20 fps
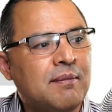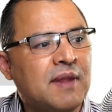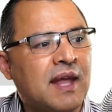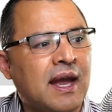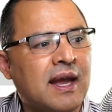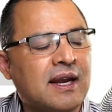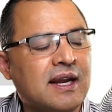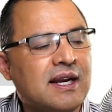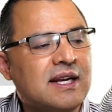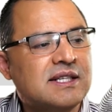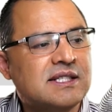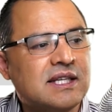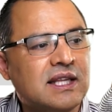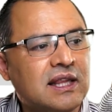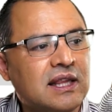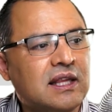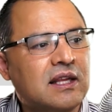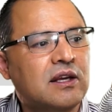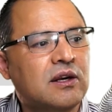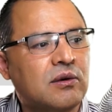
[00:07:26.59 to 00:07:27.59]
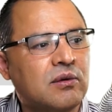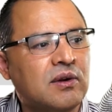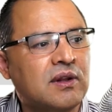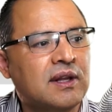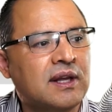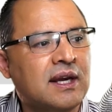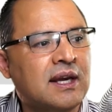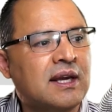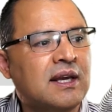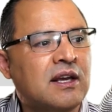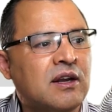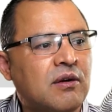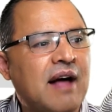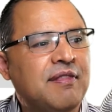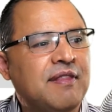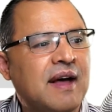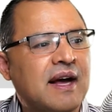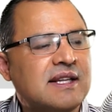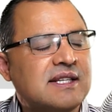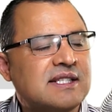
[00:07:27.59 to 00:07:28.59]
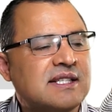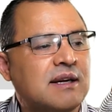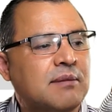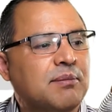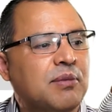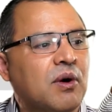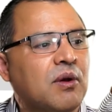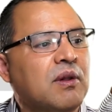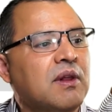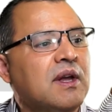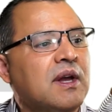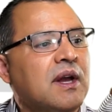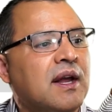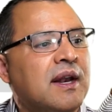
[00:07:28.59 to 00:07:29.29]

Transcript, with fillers: And it is literally, you know, that simple.